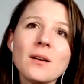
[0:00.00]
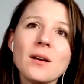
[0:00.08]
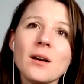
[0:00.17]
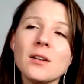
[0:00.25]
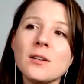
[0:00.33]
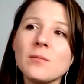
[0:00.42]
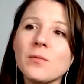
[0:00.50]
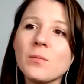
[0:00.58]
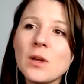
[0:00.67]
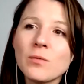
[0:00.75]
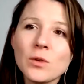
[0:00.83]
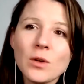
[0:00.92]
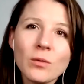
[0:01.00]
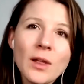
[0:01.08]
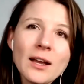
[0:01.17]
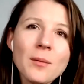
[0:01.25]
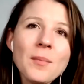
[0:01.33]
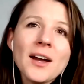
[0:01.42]
uh, if you
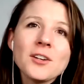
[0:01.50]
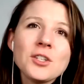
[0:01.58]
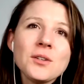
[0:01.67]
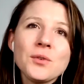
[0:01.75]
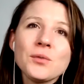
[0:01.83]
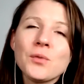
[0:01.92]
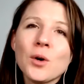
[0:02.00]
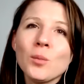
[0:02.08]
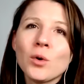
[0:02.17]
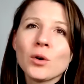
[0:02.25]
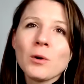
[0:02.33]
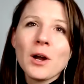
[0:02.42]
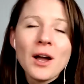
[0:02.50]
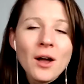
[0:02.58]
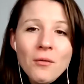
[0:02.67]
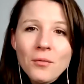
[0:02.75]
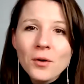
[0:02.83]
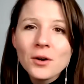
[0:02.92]
like, imagine if you felt more
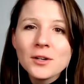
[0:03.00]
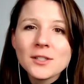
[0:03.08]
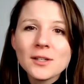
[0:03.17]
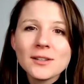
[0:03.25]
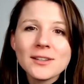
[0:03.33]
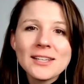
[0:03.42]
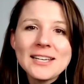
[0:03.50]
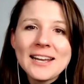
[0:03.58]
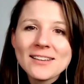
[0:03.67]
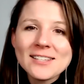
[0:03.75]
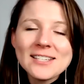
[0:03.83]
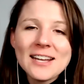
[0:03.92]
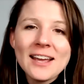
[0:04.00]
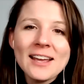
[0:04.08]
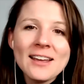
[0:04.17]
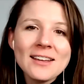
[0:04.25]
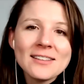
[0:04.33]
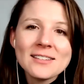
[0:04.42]
recovered the next
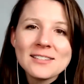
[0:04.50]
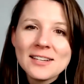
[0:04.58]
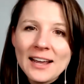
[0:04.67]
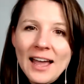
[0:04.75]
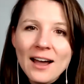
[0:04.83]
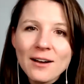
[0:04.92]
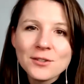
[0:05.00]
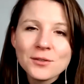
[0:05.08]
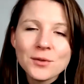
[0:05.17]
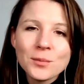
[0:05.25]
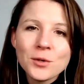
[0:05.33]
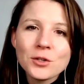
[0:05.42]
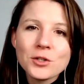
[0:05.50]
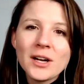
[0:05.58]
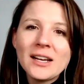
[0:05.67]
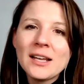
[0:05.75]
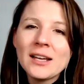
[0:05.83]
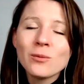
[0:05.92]
day and the day after from your
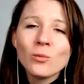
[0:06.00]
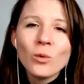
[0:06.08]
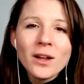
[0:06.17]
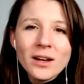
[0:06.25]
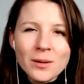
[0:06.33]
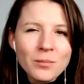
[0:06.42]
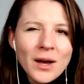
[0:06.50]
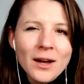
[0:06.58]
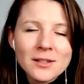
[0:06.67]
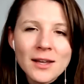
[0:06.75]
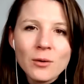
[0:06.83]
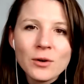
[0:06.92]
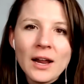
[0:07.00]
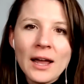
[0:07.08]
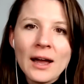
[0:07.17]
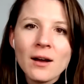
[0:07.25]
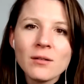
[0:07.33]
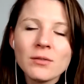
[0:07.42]
training and what impact that would
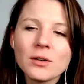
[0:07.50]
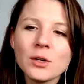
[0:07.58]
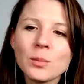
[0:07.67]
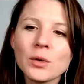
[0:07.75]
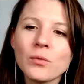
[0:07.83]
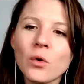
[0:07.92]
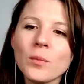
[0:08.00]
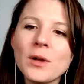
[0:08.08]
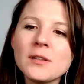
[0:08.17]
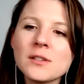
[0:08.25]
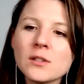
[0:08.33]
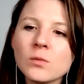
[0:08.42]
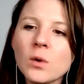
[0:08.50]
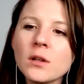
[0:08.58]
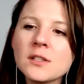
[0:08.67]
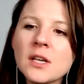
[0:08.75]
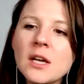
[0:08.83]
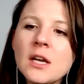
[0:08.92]
have on your performance, as well
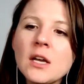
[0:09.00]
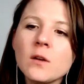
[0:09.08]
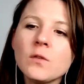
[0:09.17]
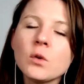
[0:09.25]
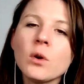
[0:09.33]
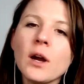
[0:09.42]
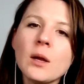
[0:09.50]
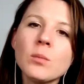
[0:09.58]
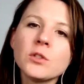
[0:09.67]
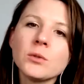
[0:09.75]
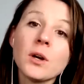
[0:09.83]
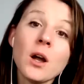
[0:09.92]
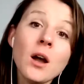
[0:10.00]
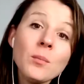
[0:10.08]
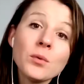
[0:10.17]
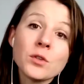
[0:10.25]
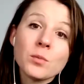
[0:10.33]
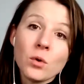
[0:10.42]
as if you were able to
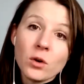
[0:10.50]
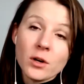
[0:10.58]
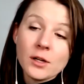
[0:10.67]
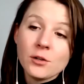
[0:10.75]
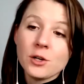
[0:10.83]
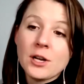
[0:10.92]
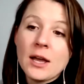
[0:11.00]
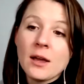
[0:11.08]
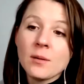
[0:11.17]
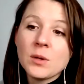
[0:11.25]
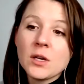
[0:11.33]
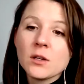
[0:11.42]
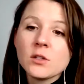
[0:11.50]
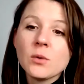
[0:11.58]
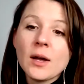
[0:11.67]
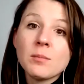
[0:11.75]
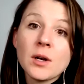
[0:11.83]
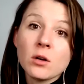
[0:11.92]
accomplish more in your day because you
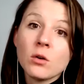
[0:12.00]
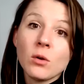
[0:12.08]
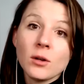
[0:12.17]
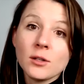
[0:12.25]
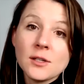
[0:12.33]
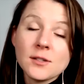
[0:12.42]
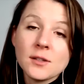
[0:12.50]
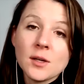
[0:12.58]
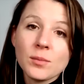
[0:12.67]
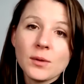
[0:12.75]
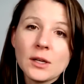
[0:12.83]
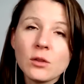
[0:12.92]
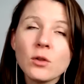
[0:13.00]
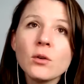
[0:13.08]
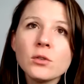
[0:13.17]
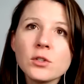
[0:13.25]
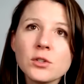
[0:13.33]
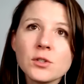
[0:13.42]
had better quality sleep. Like
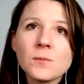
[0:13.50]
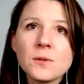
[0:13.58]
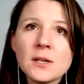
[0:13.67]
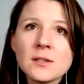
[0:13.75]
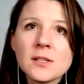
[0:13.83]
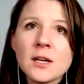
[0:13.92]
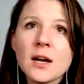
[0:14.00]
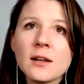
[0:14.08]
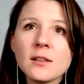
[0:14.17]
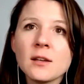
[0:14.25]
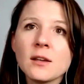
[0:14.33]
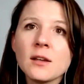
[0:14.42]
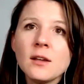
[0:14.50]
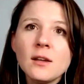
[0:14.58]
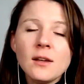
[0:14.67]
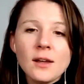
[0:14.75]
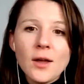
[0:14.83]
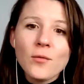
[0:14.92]
those are some things that I think
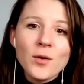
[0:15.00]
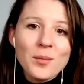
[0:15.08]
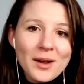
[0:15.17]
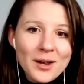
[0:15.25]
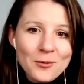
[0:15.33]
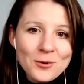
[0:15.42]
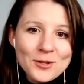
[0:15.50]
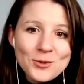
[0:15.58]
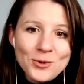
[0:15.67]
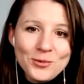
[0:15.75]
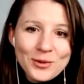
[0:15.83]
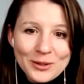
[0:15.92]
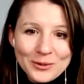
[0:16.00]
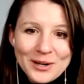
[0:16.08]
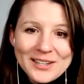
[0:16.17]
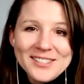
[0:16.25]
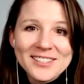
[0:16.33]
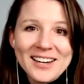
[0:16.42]
everybody would sort of like
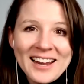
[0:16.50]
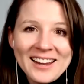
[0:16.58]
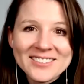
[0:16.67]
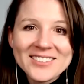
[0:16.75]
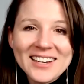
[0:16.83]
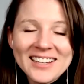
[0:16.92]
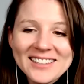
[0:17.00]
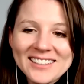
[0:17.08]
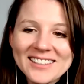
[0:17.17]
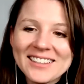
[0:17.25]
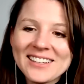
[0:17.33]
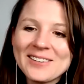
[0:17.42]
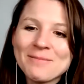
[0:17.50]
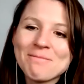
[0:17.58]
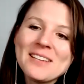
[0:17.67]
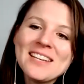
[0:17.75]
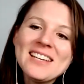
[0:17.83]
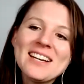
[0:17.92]
raise their hand, right?
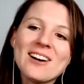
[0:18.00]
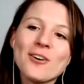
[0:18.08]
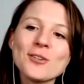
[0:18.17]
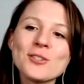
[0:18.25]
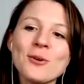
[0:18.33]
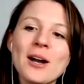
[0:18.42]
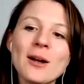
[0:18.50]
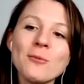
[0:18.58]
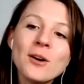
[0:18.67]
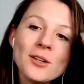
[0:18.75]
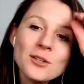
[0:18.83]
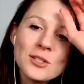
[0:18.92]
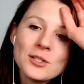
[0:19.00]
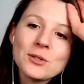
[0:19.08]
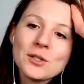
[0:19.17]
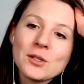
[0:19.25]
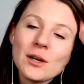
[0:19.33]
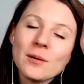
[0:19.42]
Also, I want you
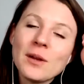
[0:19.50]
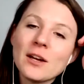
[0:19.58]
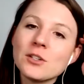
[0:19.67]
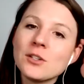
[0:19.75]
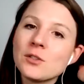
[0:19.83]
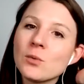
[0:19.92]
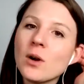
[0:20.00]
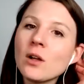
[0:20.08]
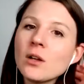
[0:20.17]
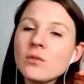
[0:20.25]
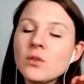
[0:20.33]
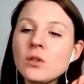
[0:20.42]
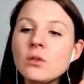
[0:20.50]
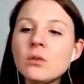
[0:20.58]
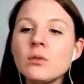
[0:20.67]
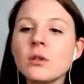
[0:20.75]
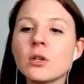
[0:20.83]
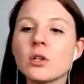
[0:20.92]
to imagine as well, if
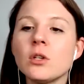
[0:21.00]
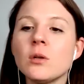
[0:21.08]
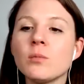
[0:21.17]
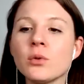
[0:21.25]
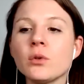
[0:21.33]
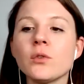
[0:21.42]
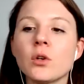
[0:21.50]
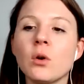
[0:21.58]
you could improve your